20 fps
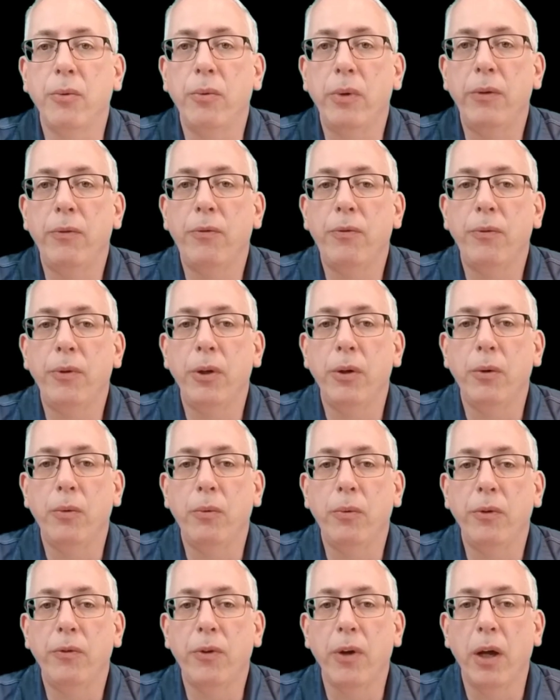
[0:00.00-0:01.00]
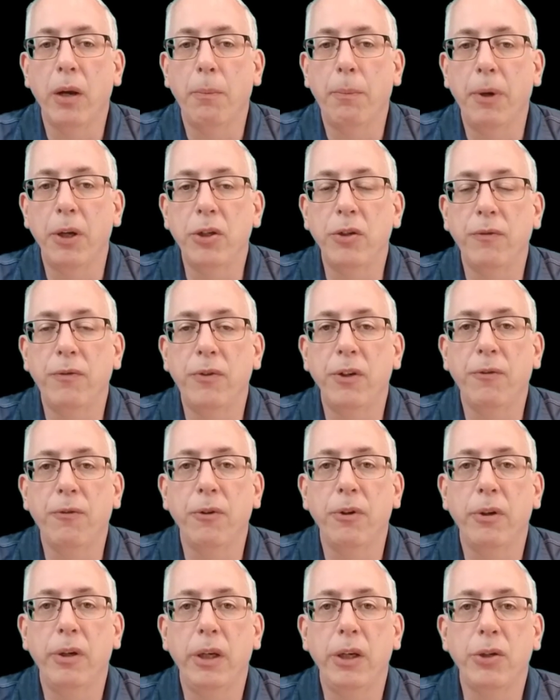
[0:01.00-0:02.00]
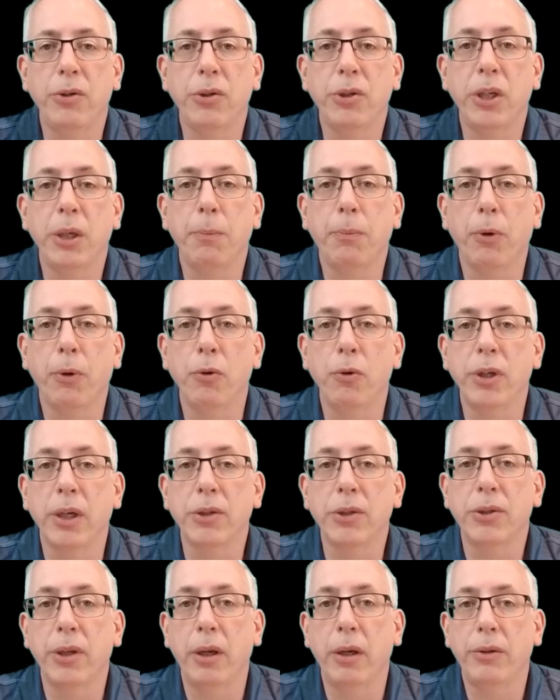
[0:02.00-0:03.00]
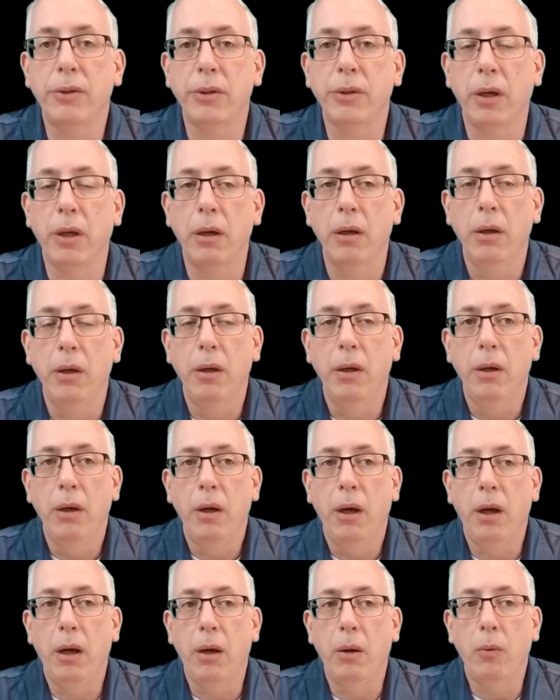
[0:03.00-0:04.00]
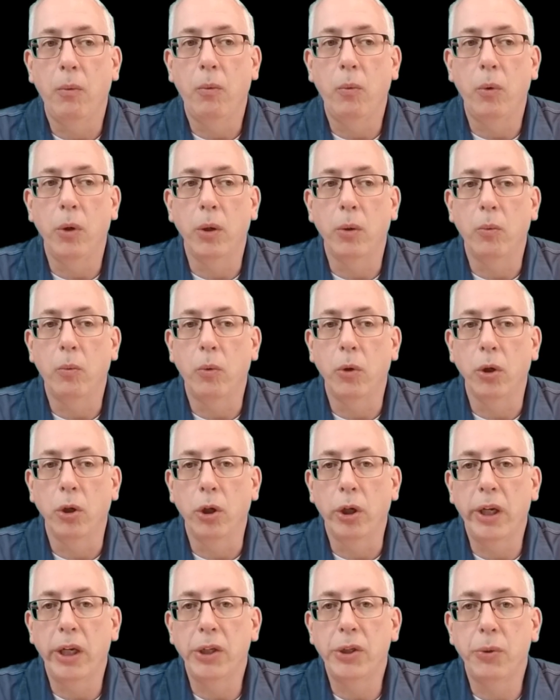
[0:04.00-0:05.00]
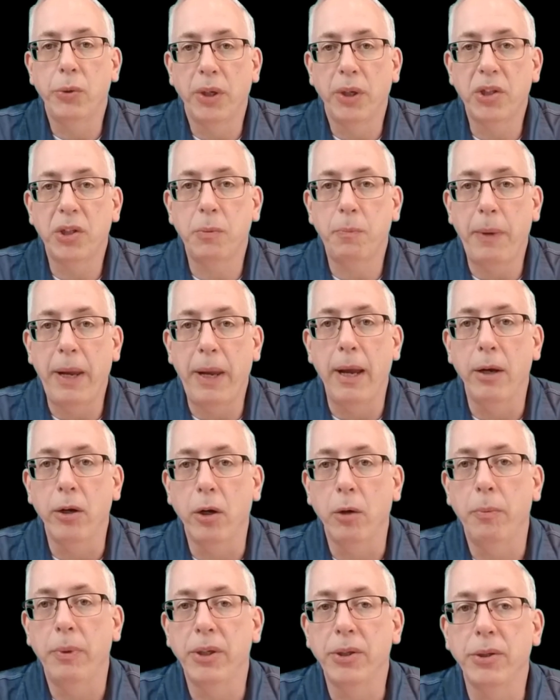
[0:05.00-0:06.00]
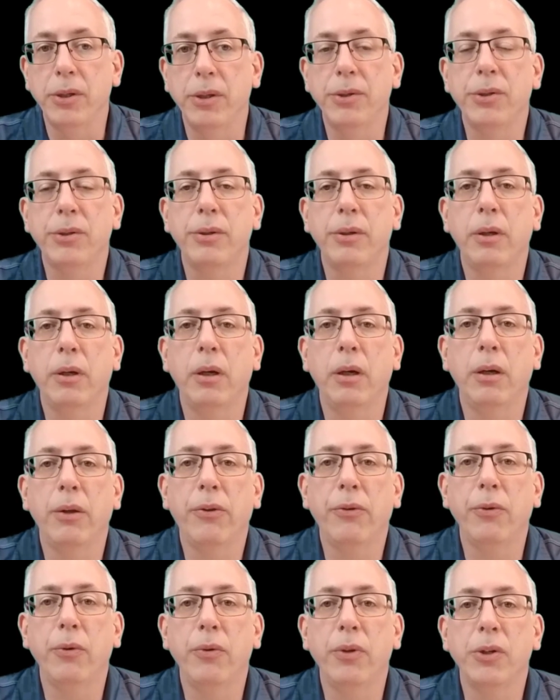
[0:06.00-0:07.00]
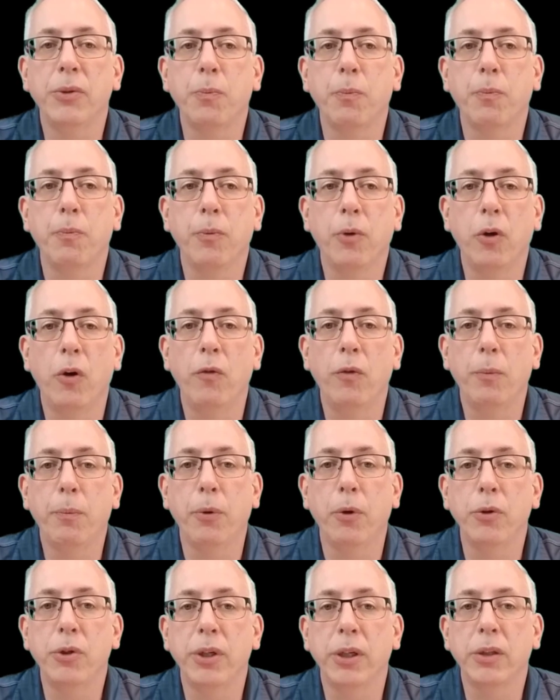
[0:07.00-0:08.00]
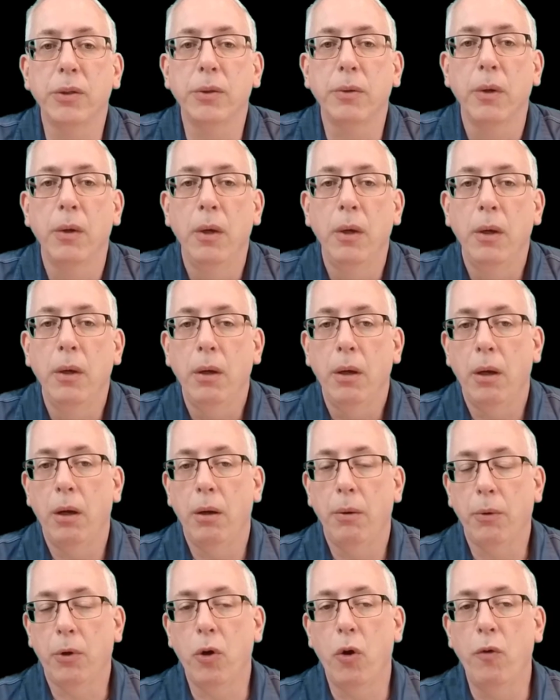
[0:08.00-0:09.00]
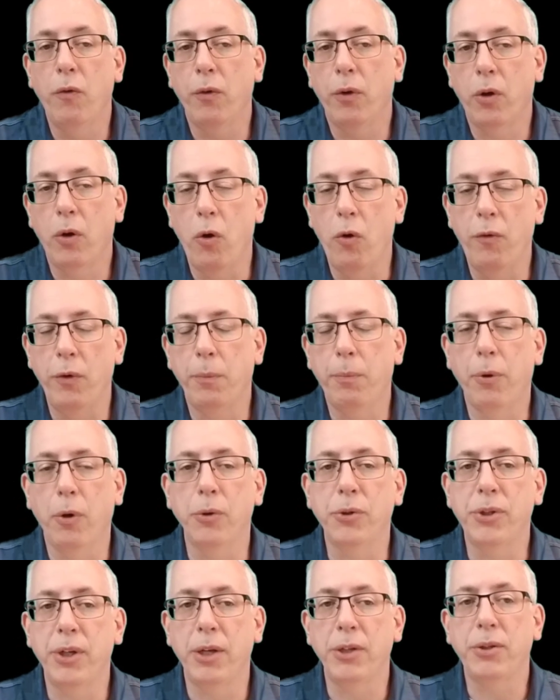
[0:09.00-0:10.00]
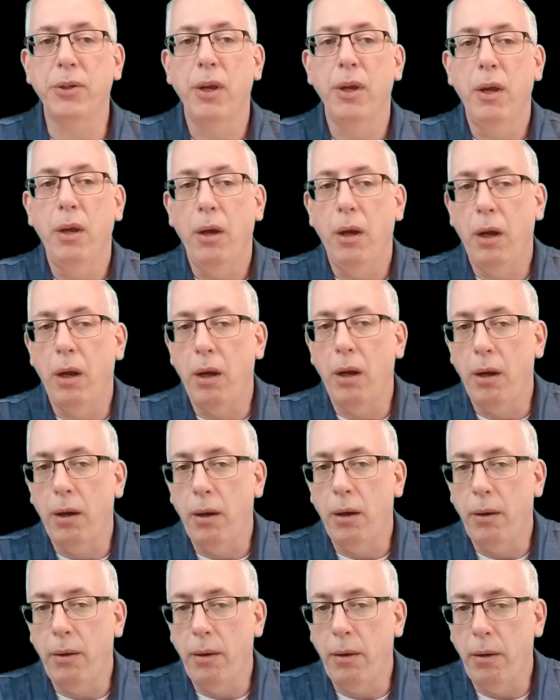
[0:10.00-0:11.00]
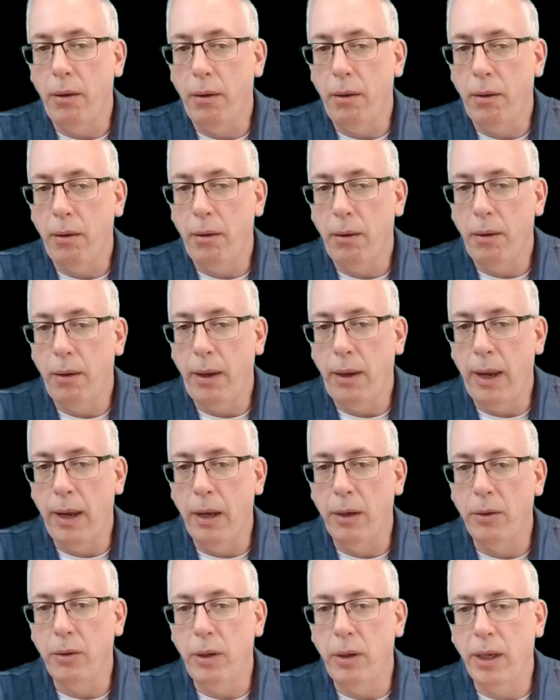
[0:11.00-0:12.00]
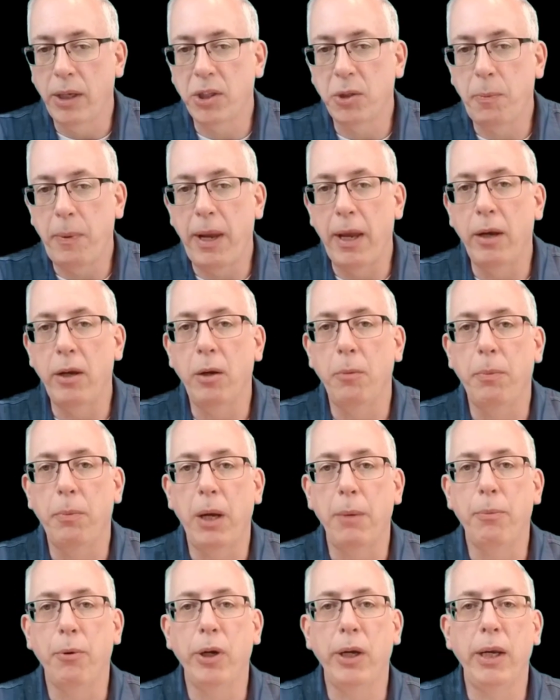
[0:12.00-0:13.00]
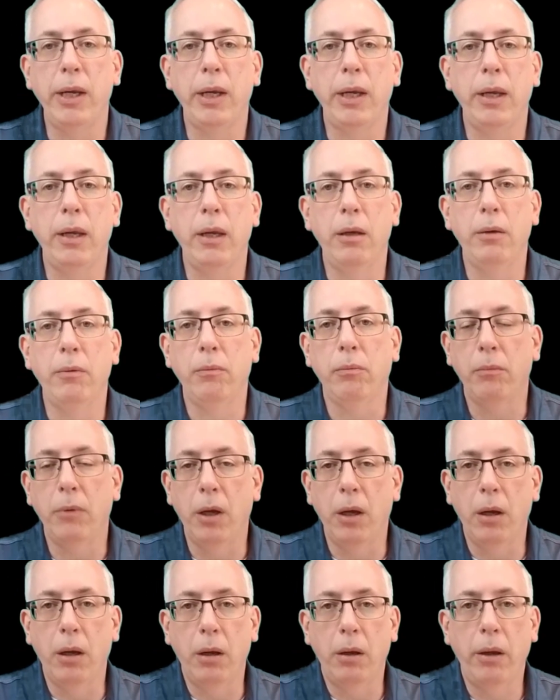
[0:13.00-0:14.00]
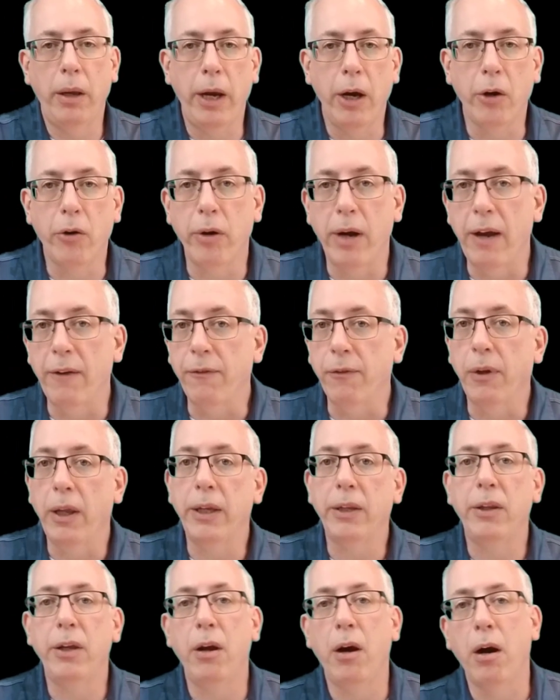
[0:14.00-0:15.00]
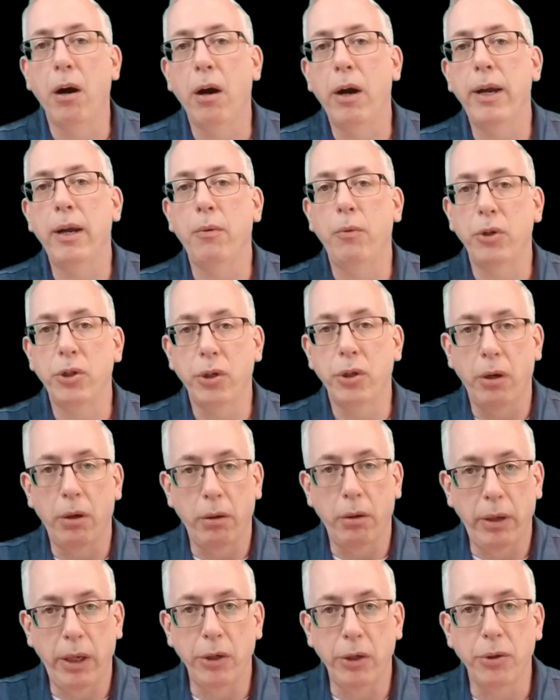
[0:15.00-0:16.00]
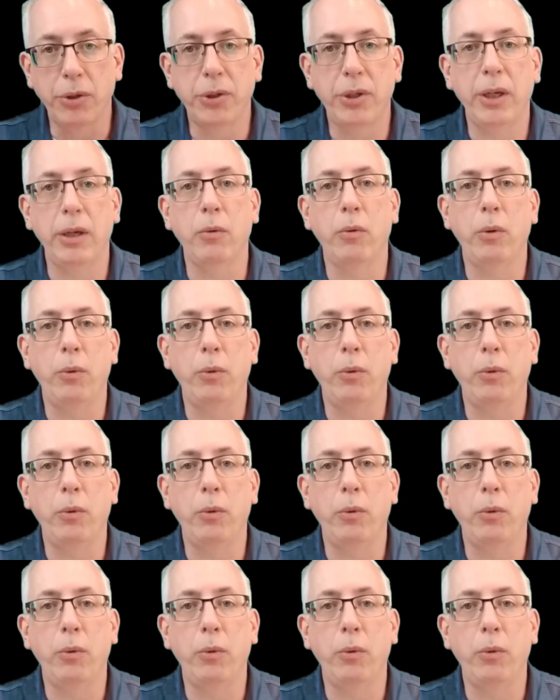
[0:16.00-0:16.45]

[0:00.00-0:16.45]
We've you know we've got a bunch of different interesting projects that uh, uh, we're we're looking to expand our business uh, through this COVID projects, uh, COVID, COVID, process, uh, and expand it by bringing in uh, aircraft like the Aria, which are interesting.